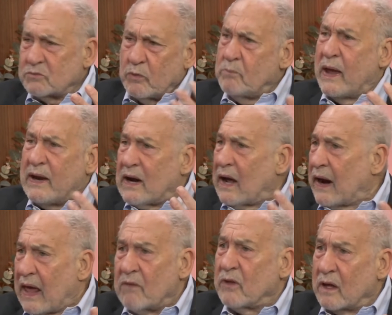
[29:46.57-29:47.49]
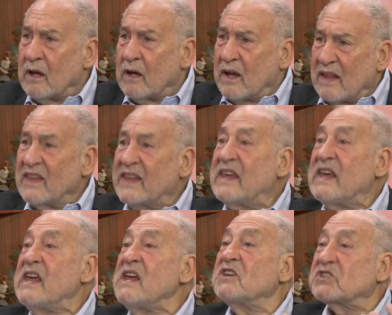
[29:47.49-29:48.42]
We may not have the
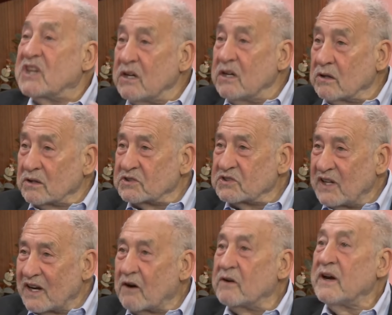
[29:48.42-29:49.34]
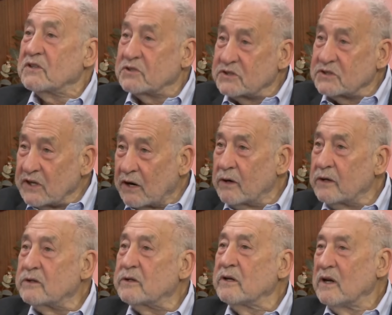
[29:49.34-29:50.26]
key skills that are necessary
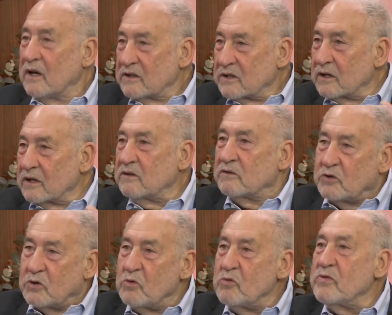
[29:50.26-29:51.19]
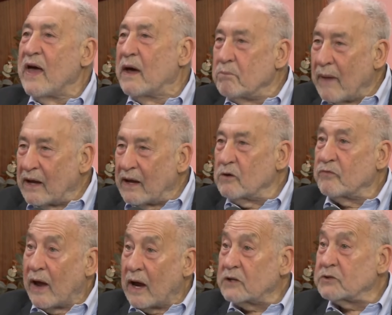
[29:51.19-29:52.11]
to do that
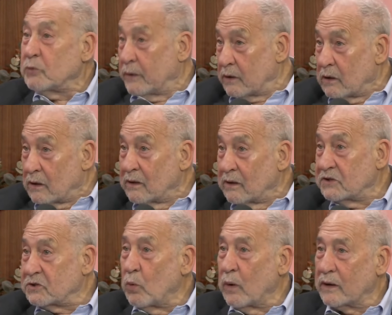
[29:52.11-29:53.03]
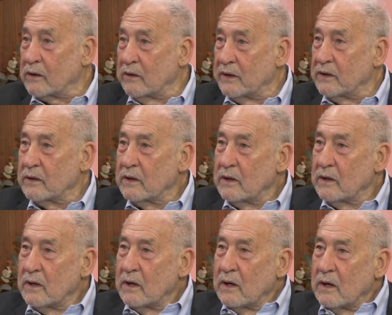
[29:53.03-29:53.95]
manufacturing, at least quickly.
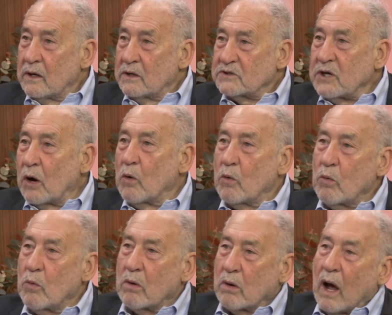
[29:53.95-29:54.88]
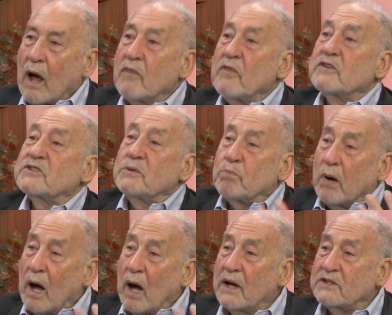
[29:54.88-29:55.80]
So on the
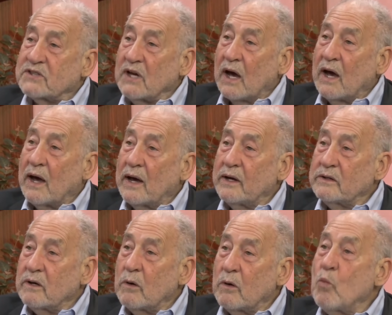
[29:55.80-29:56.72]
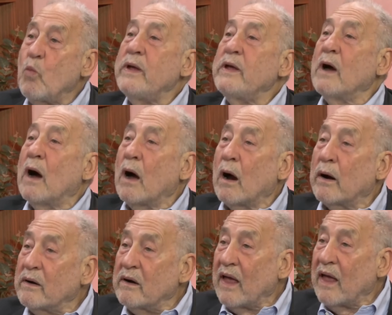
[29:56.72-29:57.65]
supply side, we
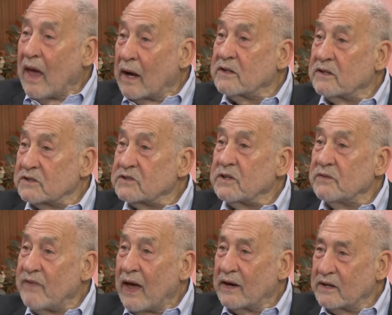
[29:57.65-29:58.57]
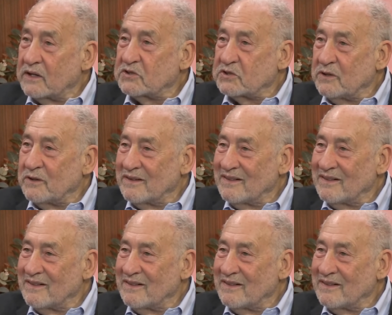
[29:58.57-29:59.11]
are at a disadvantage.